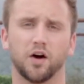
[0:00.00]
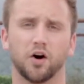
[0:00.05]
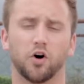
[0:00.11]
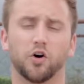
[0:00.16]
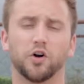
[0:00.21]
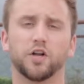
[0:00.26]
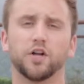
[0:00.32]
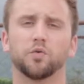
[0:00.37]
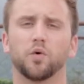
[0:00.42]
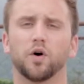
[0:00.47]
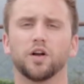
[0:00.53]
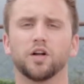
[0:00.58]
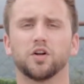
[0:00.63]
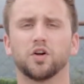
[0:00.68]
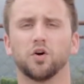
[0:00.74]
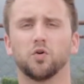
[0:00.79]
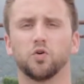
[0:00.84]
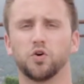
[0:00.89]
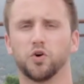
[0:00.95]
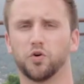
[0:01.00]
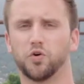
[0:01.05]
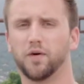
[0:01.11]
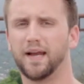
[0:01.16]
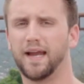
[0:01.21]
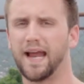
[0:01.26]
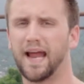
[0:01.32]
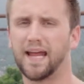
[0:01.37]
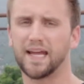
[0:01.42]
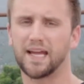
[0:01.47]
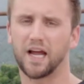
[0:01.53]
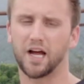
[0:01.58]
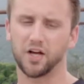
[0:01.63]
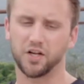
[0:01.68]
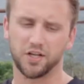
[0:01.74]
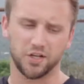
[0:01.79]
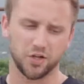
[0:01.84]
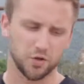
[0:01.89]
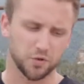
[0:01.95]
Or do you want to go create a
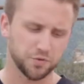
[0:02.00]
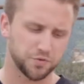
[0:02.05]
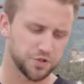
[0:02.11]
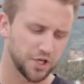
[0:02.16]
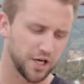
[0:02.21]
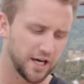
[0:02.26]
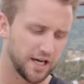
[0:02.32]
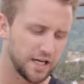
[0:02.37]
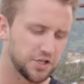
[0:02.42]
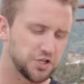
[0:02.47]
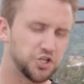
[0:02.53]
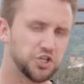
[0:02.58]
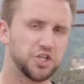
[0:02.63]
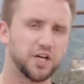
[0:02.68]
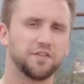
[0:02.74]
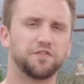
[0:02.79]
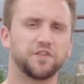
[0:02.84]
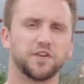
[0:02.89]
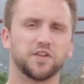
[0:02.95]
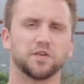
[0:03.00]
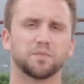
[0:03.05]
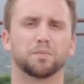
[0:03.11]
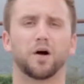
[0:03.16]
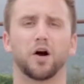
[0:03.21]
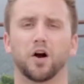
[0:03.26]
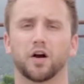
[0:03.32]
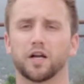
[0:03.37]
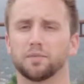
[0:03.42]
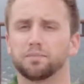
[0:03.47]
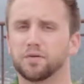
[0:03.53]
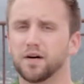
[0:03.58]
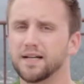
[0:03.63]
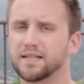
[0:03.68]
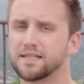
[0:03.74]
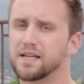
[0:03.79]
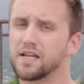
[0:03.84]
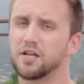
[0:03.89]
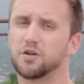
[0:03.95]
huge shift in the
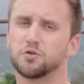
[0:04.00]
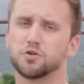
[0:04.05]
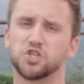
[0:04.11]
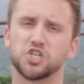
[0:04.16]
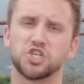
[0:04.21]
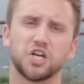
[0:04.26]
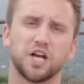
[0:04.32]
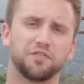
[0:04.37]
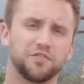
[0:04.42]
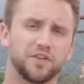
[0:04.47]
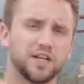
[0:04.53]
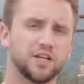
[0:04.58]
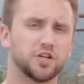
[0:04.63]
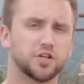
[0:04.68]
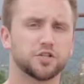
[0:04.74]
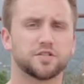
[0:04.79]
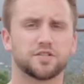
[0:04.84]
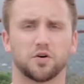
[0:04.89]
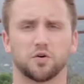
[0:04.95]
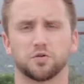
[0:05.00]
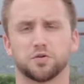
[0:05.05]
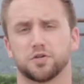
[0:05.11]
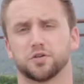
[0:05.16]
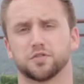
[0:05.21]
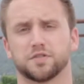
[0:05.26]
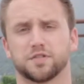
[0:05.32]
marketplace, a huge shift in your social